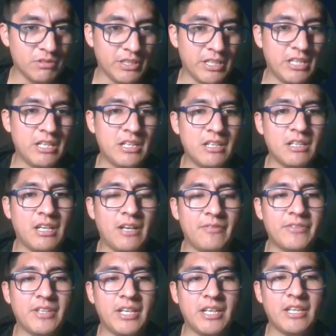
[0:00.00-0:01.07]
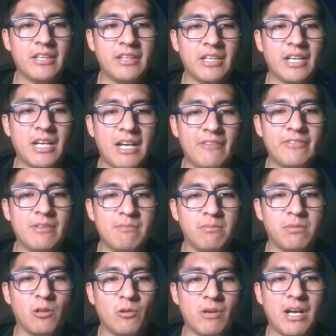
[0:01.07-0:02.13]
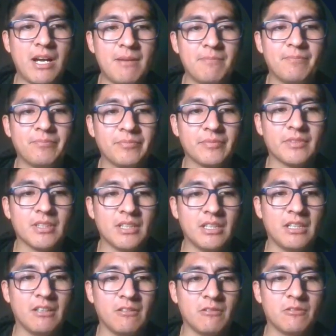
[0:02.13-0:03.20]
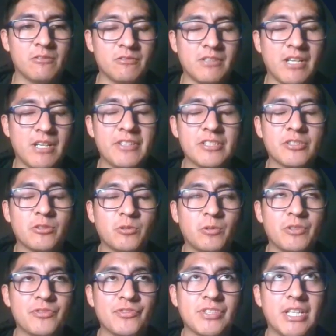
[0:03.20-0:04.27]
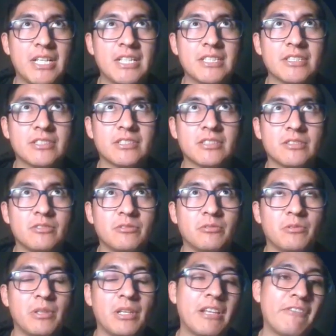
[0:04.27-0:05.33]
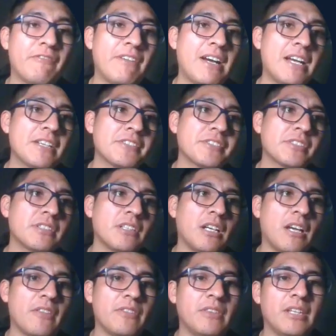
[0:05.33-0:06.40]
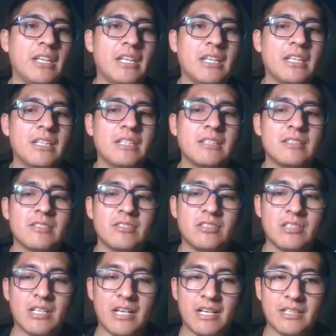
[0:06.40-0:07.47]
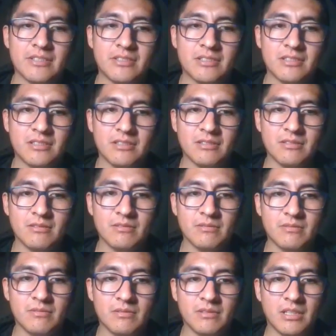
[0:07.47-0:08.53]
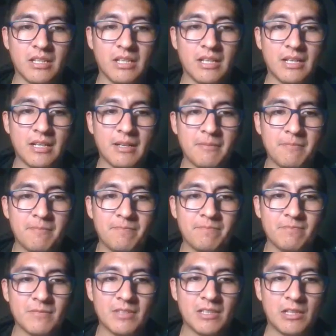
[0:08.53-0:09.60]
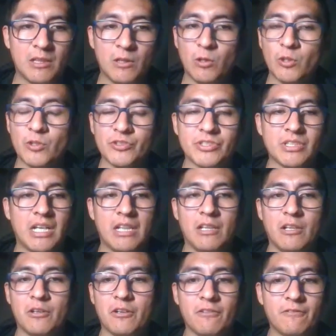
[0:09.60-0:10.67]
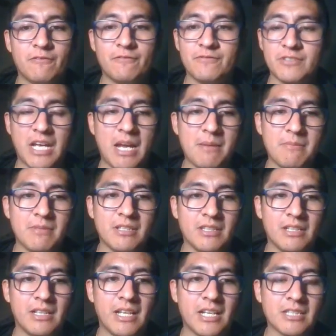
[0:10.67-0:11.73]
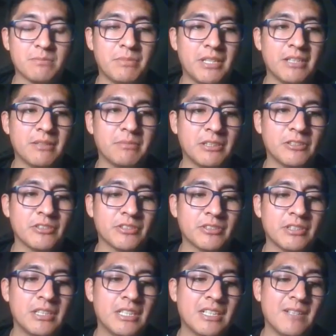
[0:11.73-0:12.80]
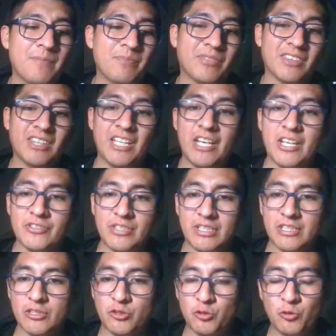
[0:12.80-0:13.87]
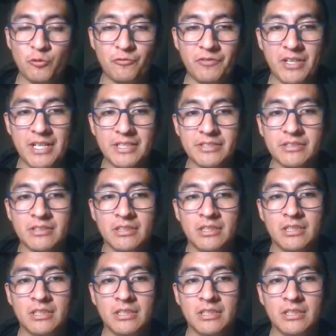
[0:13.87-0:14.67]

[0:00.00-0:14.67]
And they have the blow up runners who start really fast, and they just uh, lost a lot of time in the last part because they started too fast,